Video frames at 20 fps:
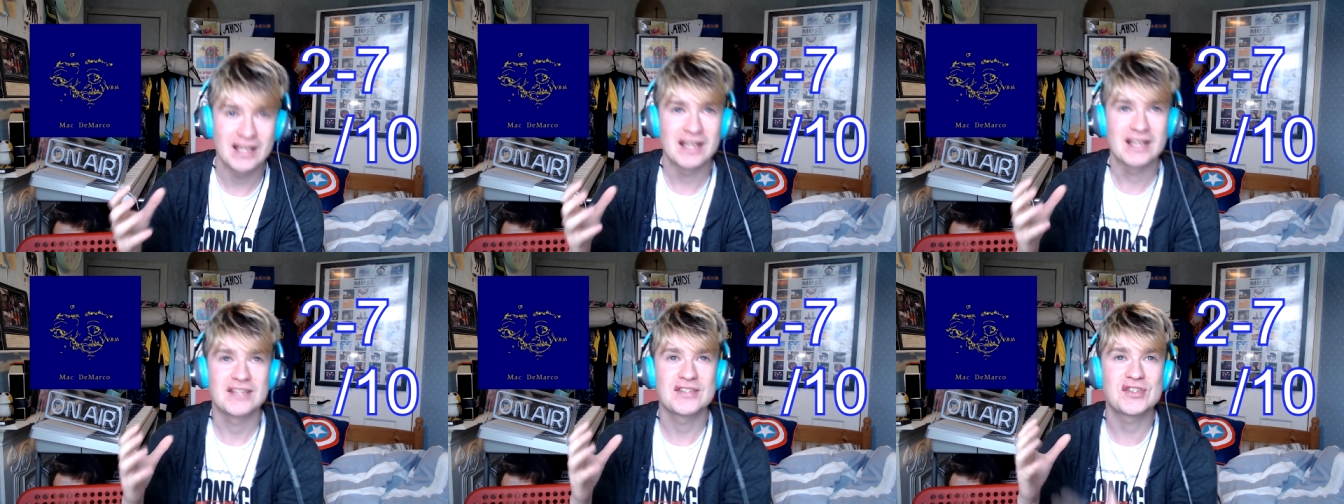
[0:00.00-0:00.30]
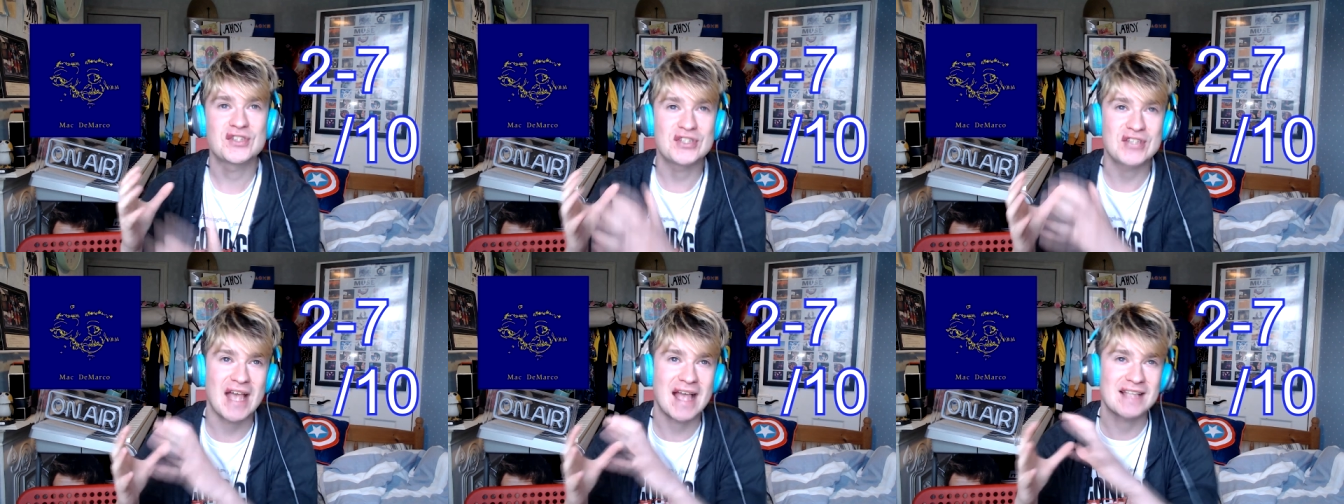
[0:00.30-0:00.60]

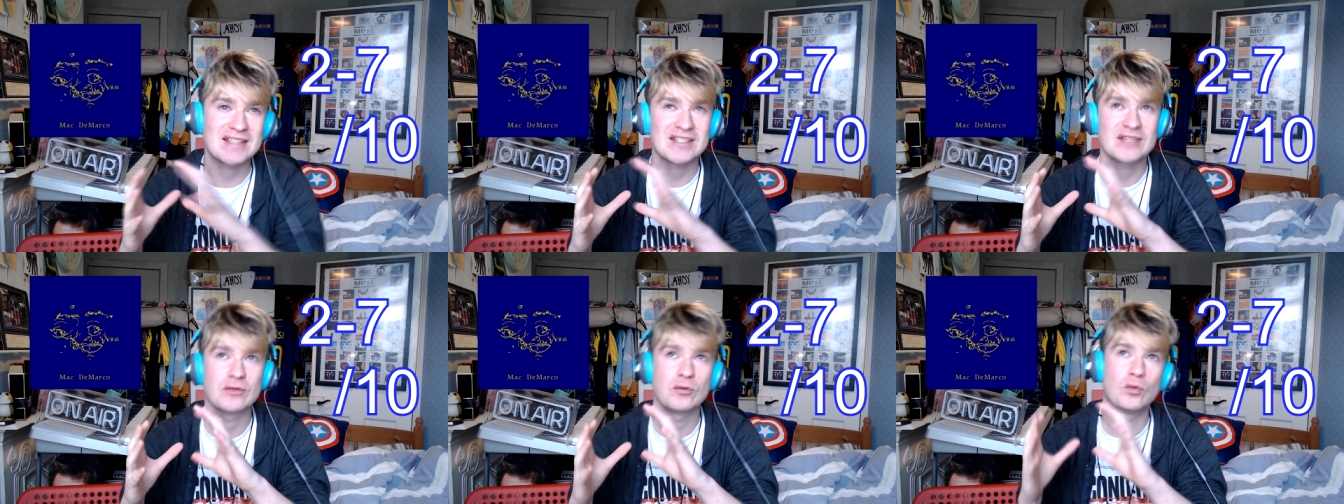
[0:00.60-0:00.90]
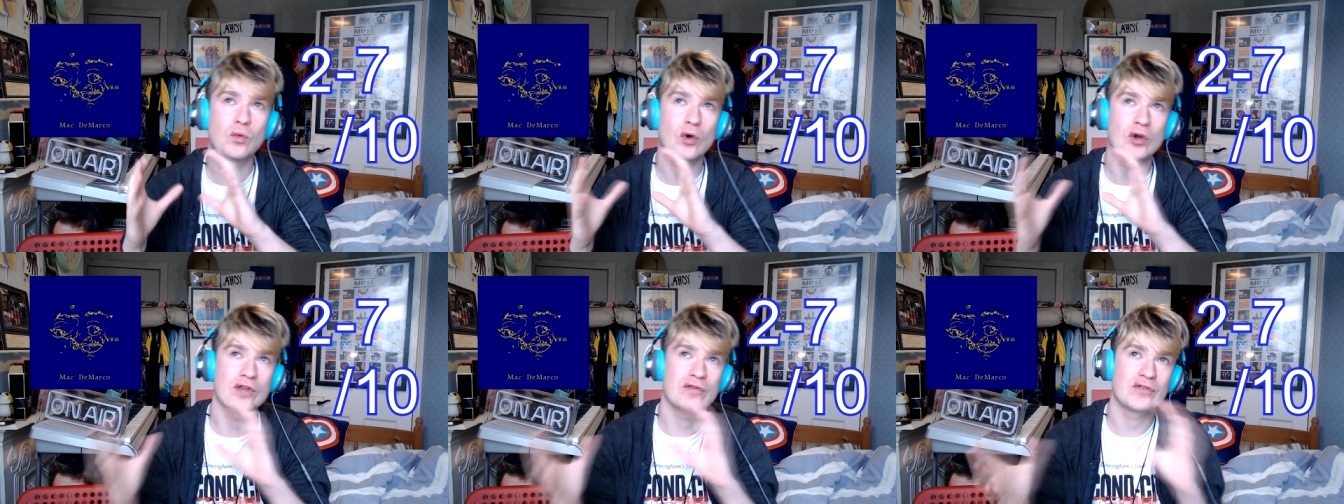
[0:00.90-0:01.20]
set
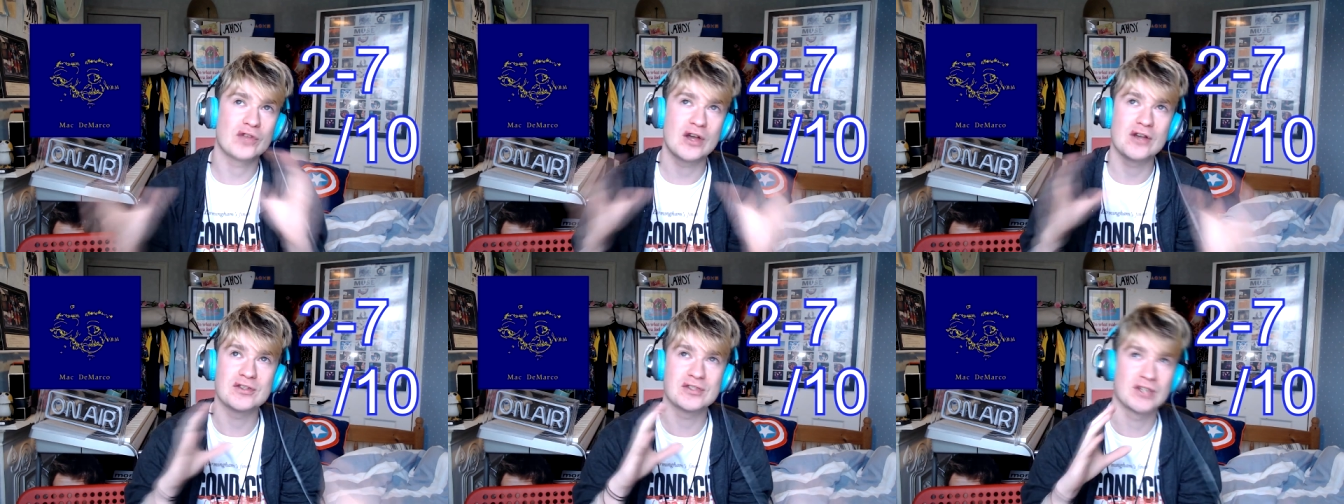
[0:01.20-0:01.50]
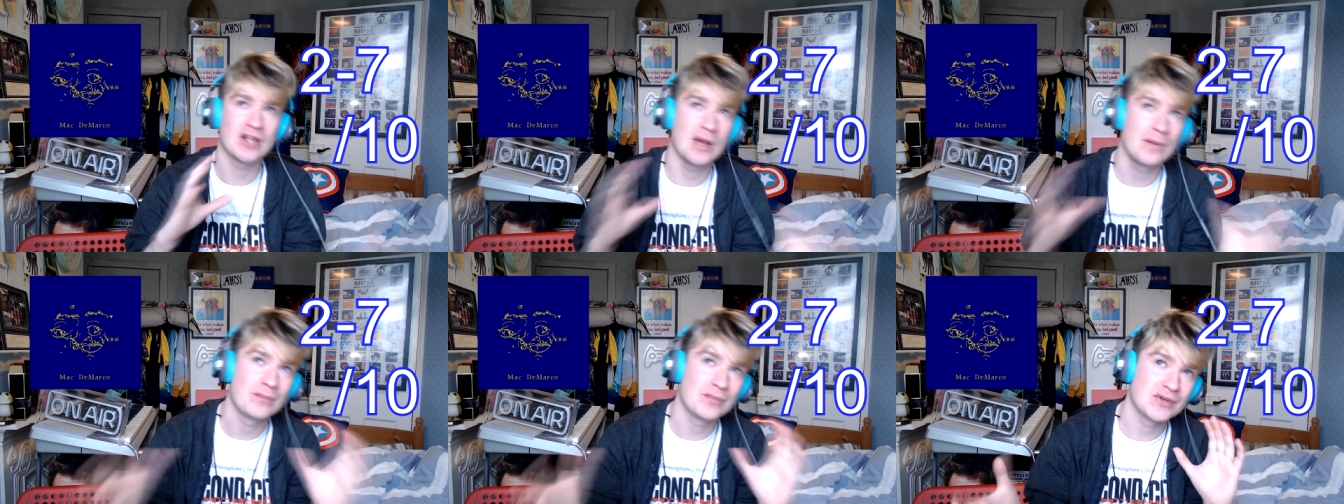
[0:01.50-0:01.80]
one of those
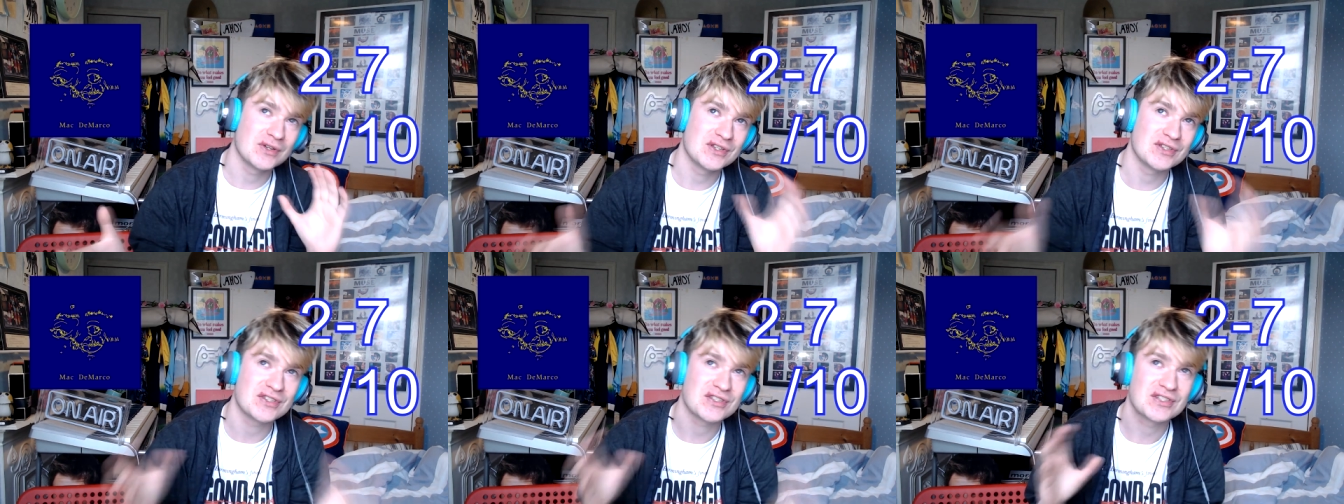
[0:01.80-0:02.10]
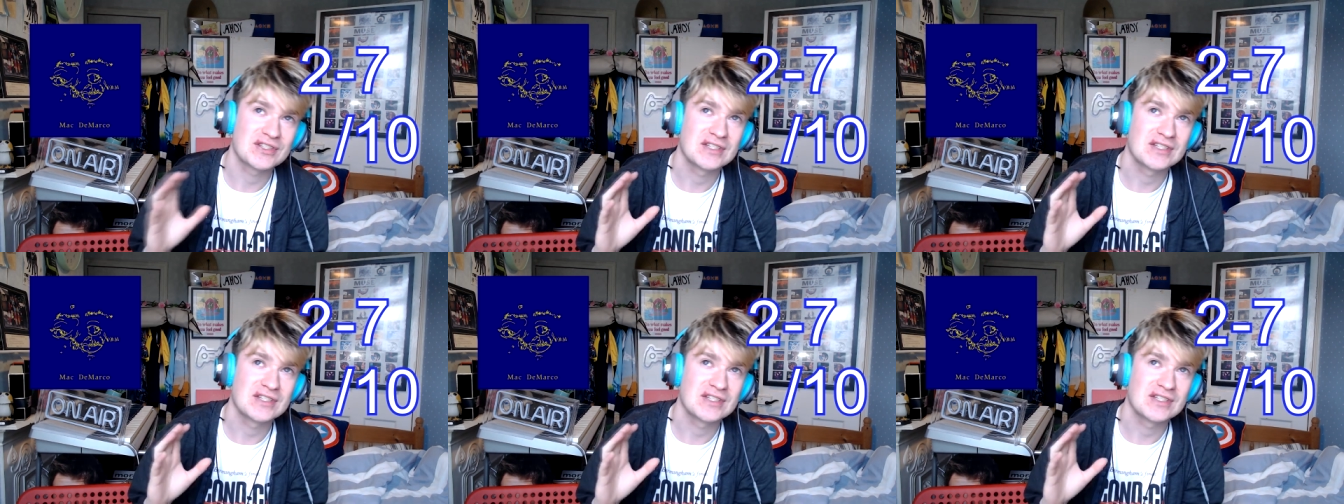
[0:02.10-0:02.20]
numbers